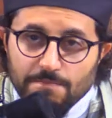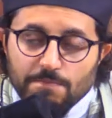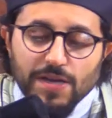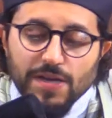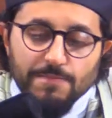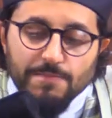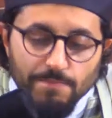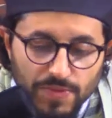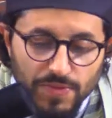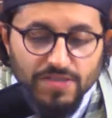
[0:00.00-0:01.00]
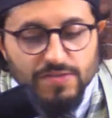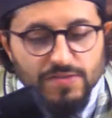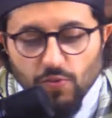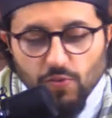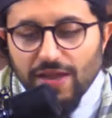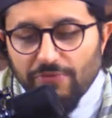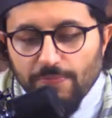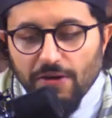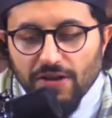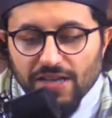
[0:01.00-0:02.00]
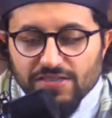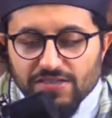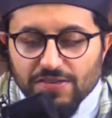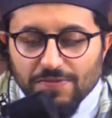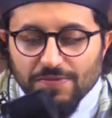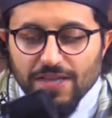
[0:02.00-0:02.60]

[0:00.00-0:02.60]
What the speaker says: but it's what every parent has to do.